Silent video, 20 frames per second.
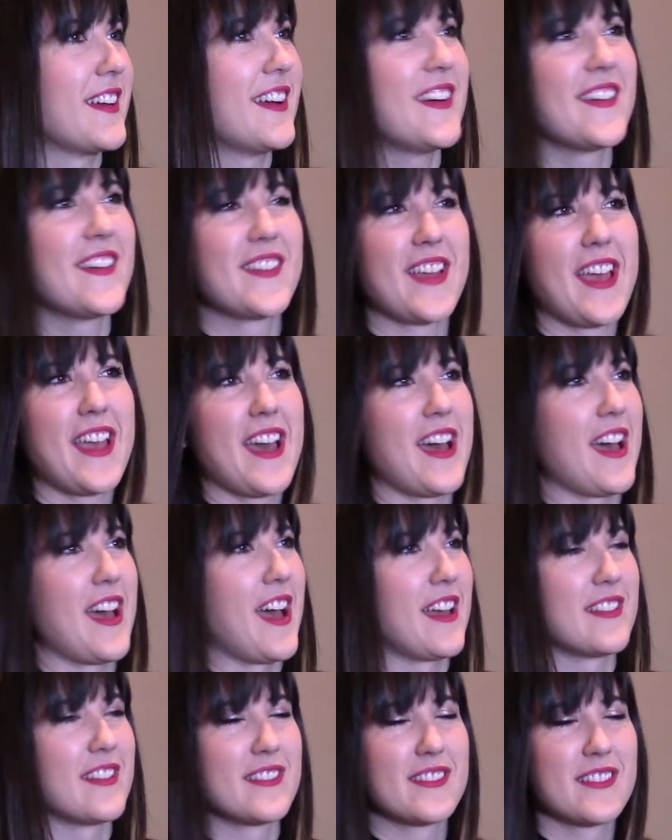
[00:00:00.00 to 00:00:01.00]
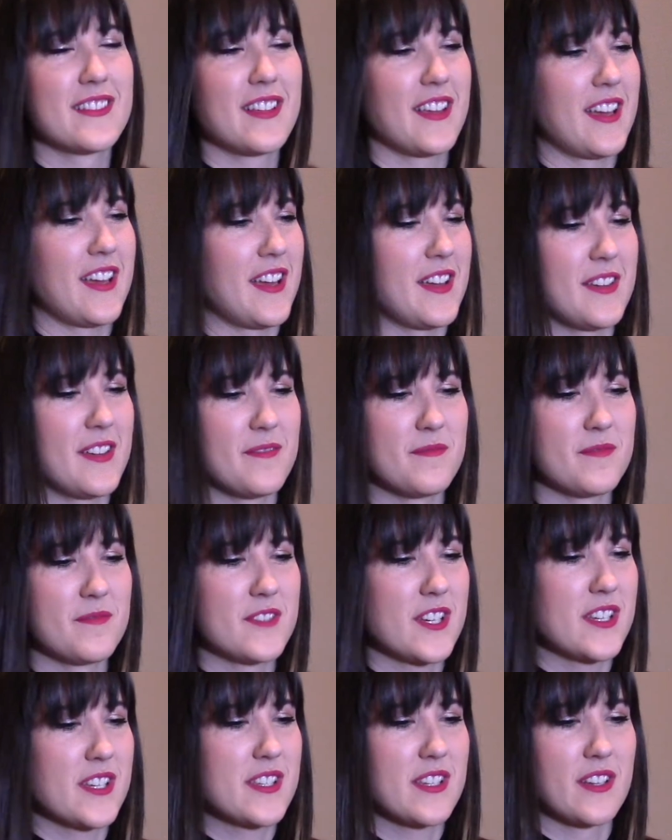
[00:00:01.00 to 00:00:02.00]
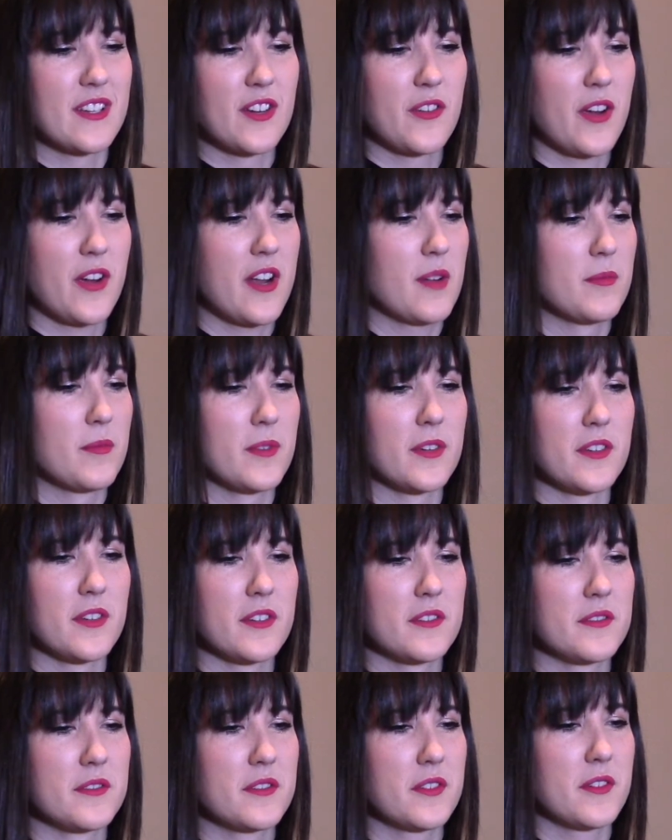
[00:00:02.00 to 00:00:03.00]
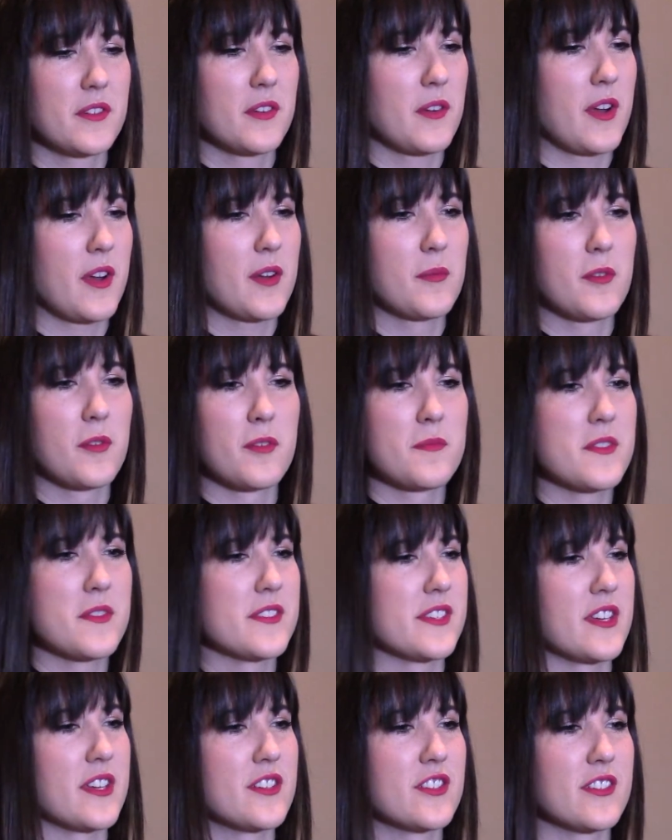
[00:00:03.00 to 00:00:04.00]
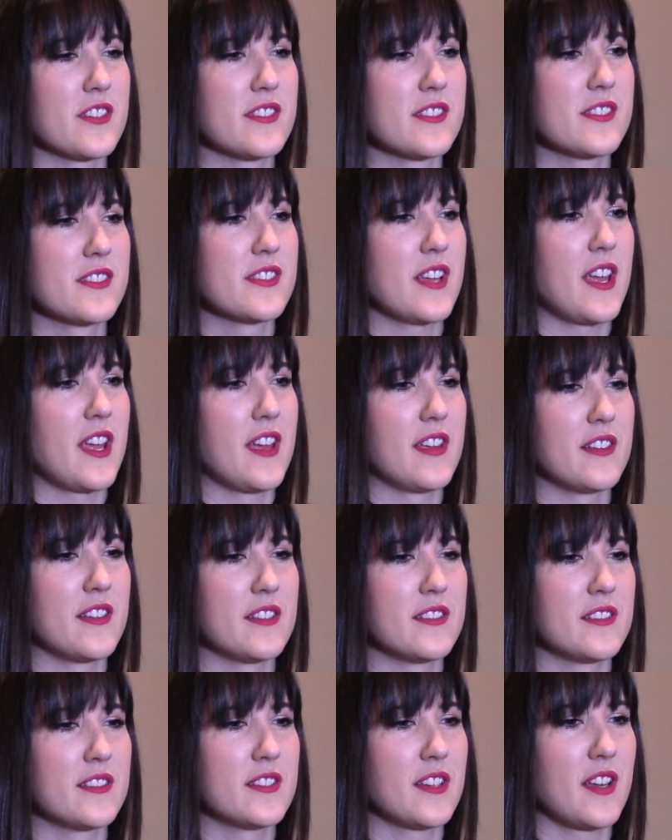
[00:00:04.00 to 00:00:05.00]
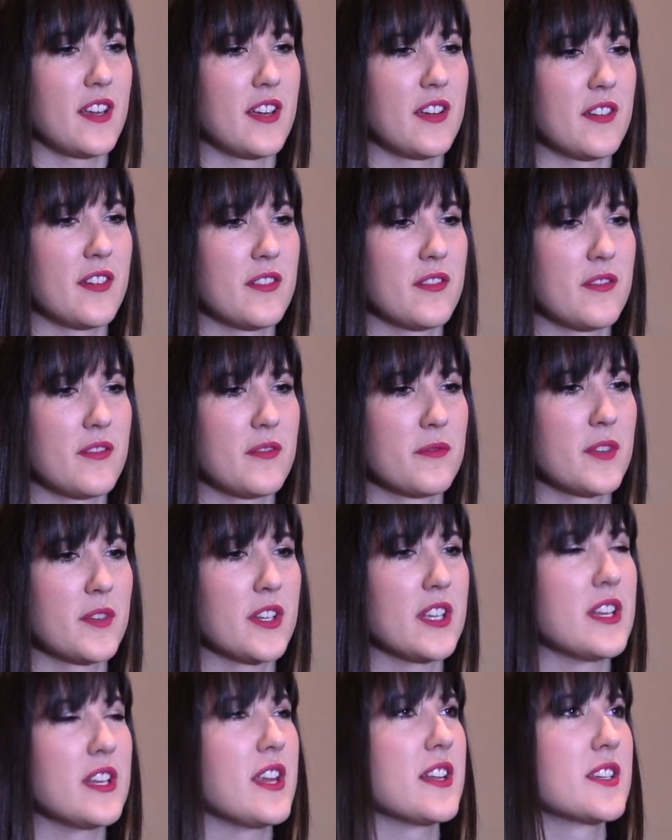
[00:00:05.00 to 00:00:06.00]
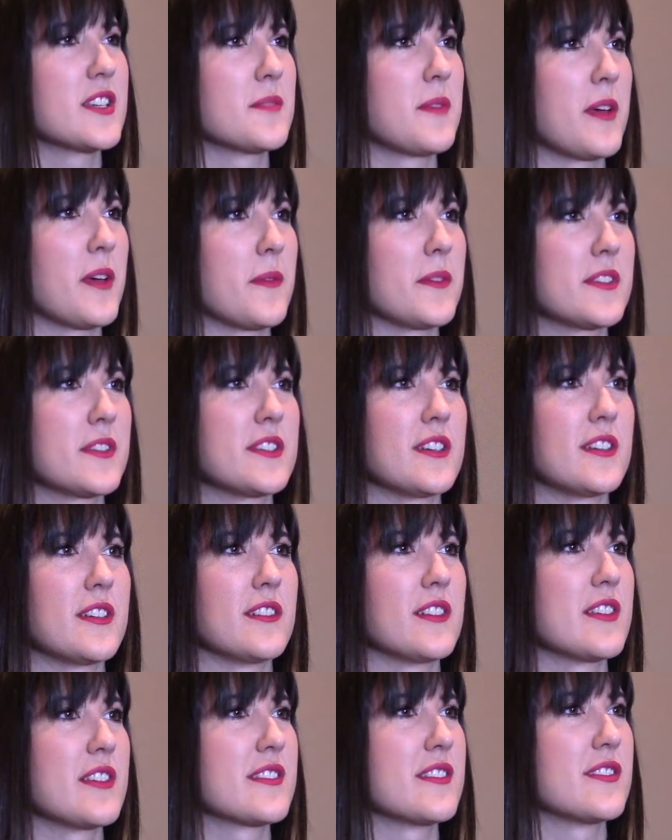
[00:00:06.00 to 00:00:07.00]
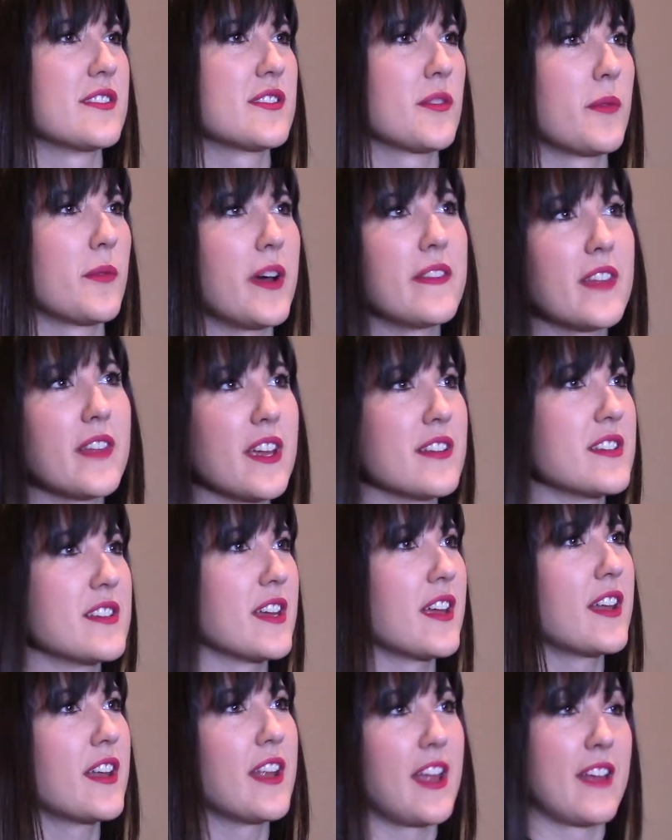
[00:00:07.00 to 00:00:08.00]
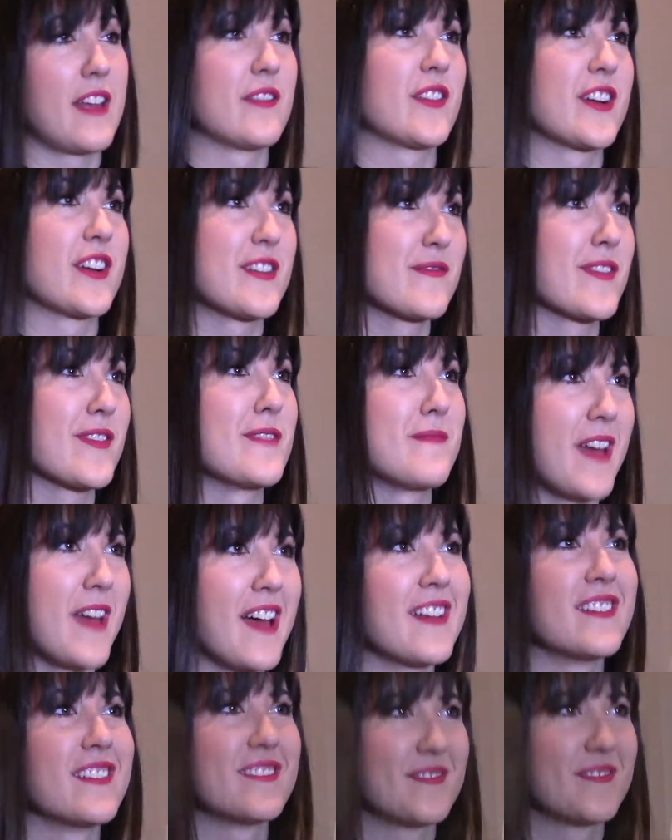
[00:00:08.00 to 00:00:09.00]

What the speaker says: Oh yeah, just incredible musicians, and really neat to be able to listen to what they did and learn from that.